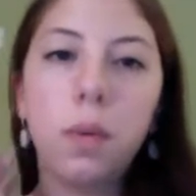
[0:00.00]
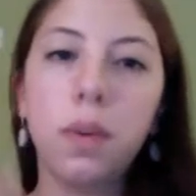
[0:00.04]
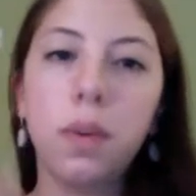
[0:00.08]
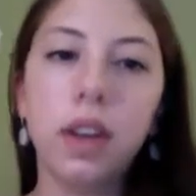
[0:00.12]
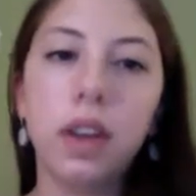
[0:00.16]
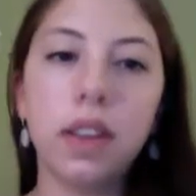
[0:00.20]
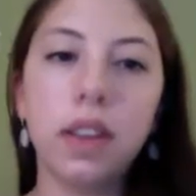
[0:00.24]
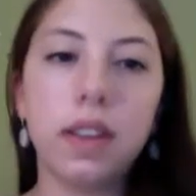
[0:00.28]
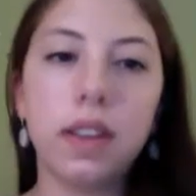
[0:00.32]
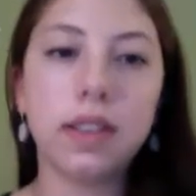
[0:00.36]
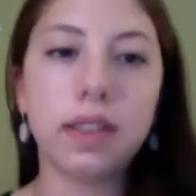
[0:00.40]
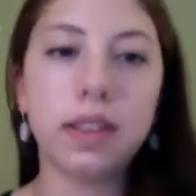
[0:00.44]

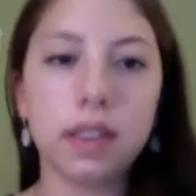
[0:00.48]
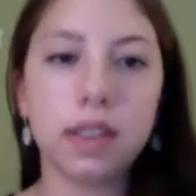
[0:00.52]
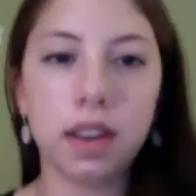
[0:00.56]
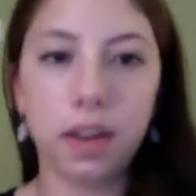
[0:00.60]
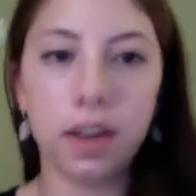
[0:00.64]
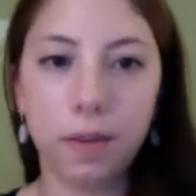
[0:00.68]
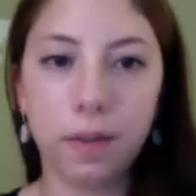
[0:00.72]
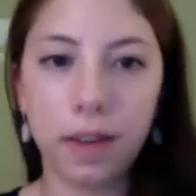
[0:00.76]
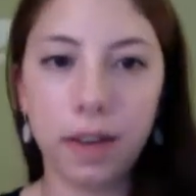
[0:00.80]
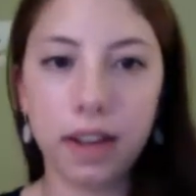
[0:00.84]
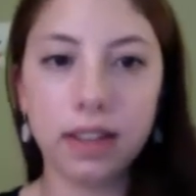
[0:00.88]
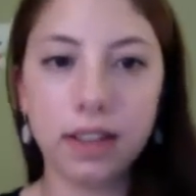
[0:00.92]
this is going to
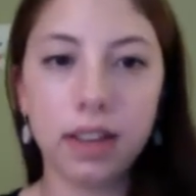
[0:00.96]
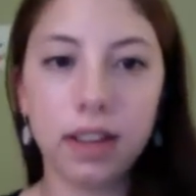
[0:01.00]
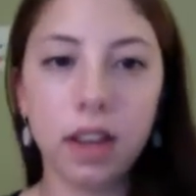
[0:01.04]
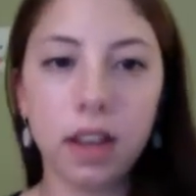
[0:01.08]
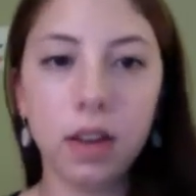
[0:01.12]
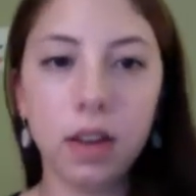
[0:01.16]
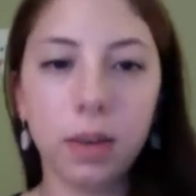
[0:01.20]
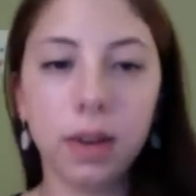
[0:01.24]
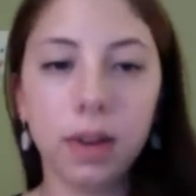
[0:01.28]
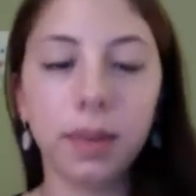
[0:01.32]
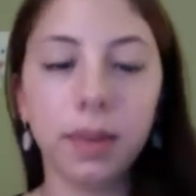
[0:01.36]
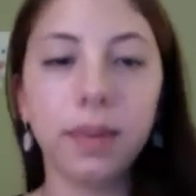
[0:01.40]
fix it.
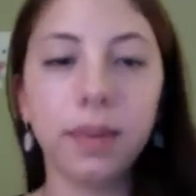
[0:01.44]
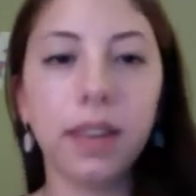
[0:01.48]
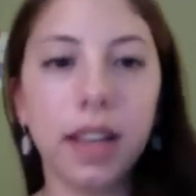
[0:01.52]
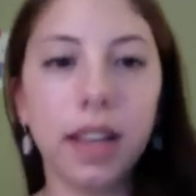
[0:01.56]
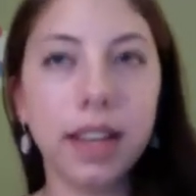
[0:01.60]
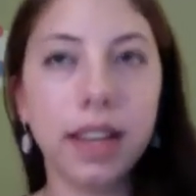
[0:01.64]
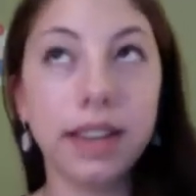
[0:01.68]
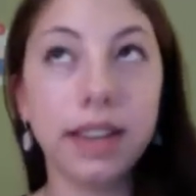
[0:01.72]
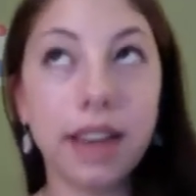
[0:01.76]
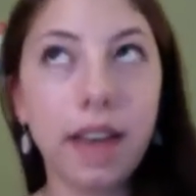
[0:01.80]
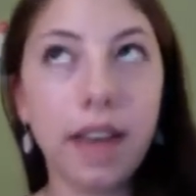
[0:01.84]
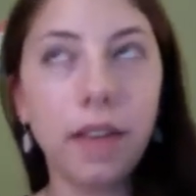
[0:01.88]
Well,
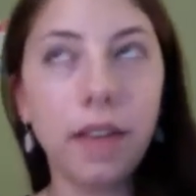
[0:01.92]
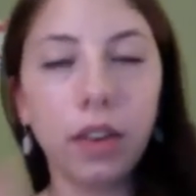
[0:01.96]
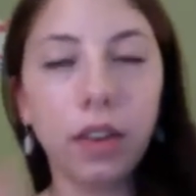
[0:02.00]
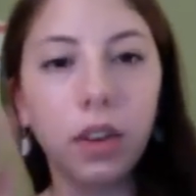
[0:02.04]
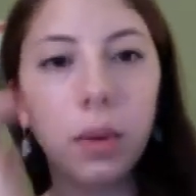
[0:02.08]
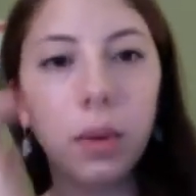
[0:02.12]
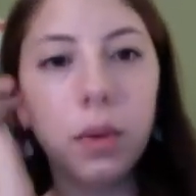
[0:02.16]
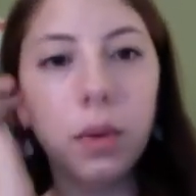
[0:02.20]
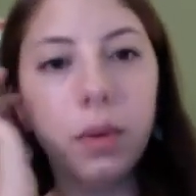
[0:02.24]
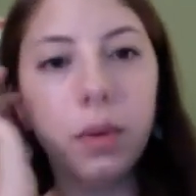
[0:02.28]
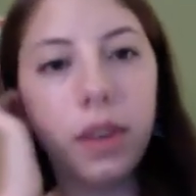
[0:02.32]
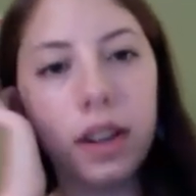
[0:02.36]
it definitely
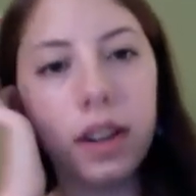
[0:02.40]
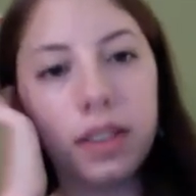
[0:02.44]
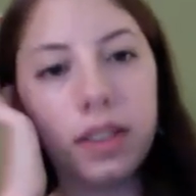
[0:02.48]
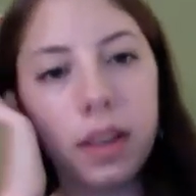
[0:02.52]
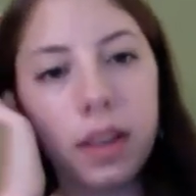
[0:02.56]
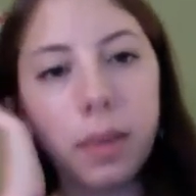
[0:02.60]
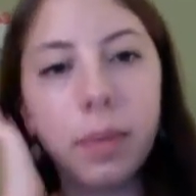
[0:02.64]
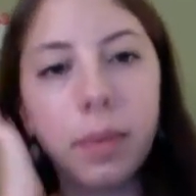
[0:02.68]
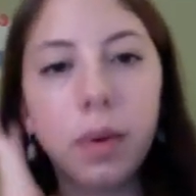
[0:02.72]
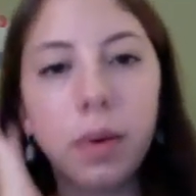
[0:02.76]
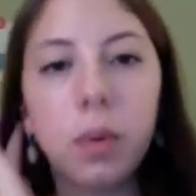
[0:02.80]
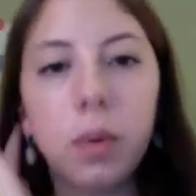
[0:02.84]
will fix it,
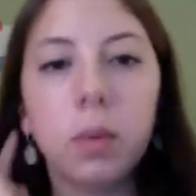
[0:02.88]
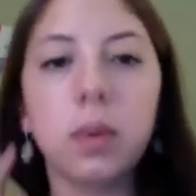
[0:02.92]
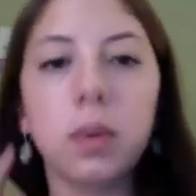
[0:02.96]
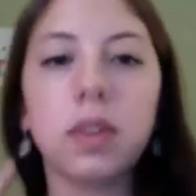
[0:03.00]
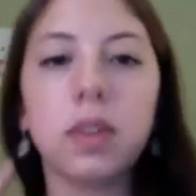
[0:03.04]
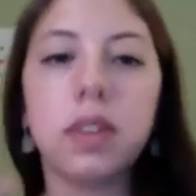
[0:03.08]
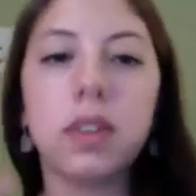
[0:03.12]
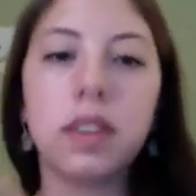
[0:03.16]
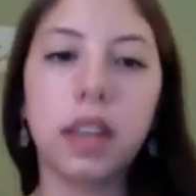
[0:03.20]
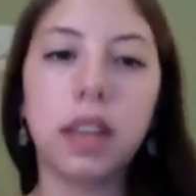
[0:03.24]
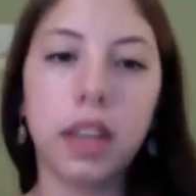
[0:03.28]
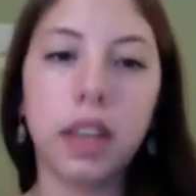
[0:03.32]
but we'll
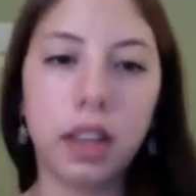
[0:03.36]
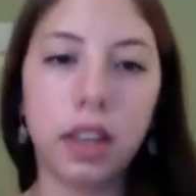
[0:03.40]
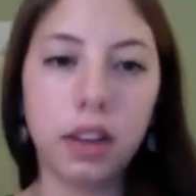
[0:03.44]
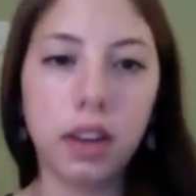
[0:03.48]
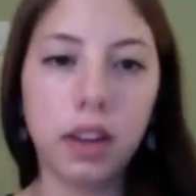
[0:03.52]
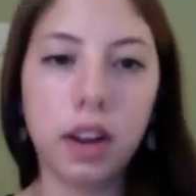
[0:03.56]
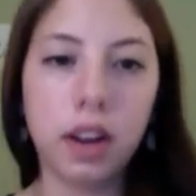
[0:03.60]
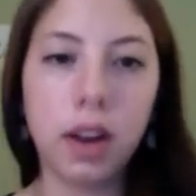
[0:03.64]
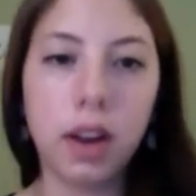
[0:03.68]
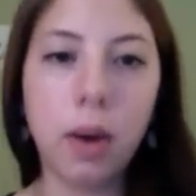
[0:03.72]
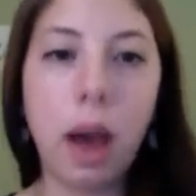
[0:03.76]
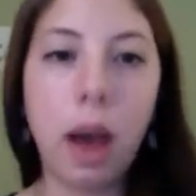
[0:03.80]
see,
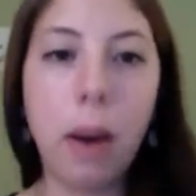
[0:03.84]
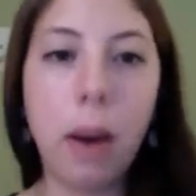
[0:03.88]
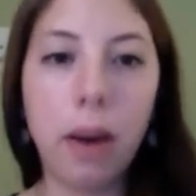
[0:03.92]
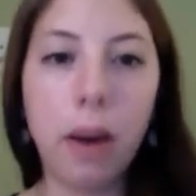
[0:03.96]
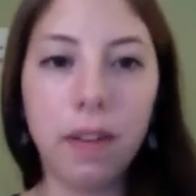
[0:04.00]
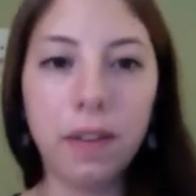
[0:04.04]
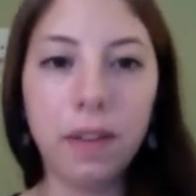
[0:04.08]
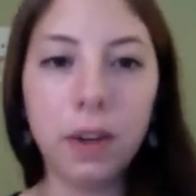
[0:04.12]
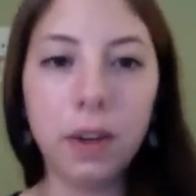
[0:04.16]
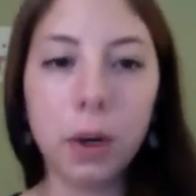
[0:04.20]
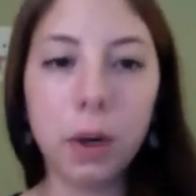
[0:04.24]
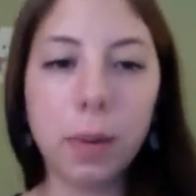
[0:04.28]
how I
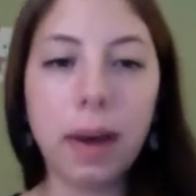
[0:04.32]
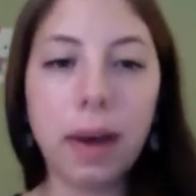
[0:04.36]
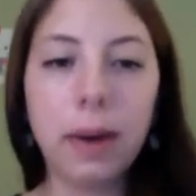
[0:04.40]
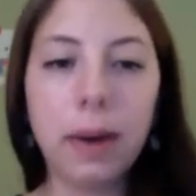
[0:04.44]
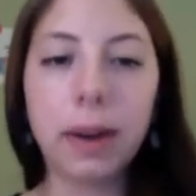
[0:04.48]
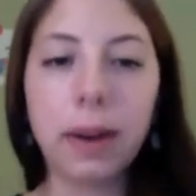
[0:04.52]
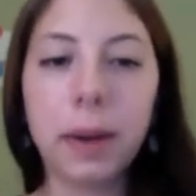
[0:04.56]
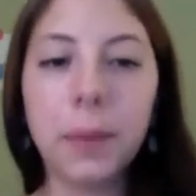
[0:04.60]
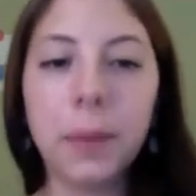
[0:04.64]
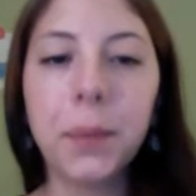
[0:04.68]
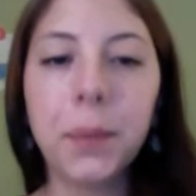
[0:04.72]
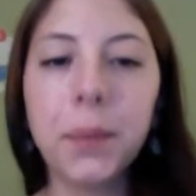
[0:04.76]
feel about
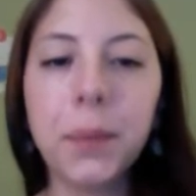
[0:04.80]
it.